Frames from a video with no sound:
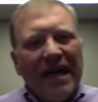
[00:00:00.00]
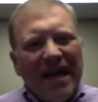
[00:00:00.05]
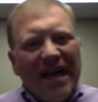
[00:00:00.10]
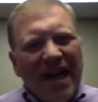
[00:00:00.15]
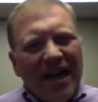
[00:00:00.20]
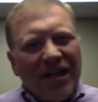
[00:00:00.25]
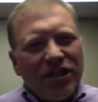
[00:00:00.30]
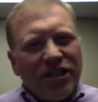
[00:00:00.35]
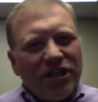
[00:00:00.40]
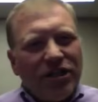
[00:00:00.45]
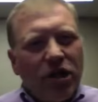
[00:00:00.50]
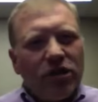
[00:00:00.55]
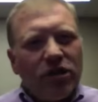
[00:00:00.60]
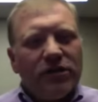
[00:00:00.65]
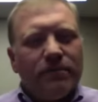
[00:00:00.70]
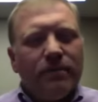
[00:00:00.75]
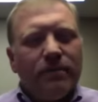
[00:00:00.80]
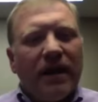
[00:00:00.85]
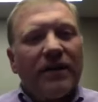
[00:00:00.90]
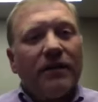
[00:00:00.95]
it actually
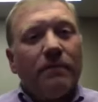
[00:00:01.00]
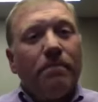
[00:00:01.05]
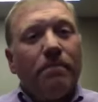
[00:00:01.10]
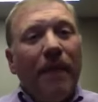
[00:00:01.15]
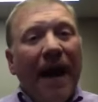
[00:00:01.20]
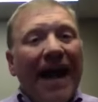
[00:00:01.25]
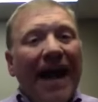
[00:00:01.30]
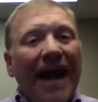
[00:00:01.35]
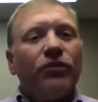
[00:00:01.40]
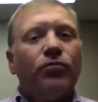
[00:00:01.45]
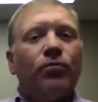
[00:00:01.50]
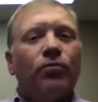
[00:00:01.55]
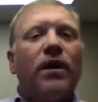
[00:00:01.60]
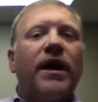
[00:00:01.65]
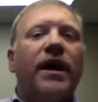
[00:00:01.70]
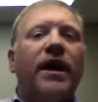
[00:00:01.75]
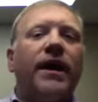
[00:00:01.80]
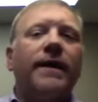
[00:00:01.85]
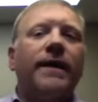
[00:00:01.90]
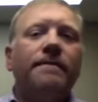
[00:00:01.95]
talks about the
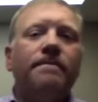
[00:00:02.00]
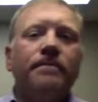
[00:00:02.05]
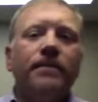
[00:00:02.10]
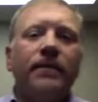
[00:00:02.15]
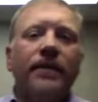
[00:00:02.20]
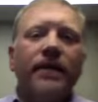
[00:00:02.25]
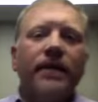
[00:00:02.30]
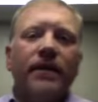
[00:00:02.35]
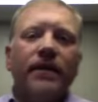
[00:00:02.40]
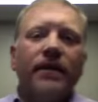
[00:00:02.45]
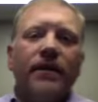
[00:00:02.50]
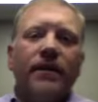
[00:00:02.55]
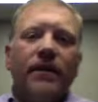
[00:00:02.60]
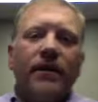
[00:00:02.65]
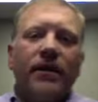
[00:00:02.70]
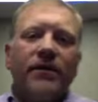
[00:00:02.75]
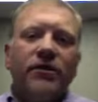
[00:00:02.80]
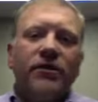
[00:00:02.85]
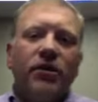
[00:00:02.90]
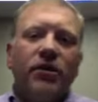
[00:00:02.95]
pathway to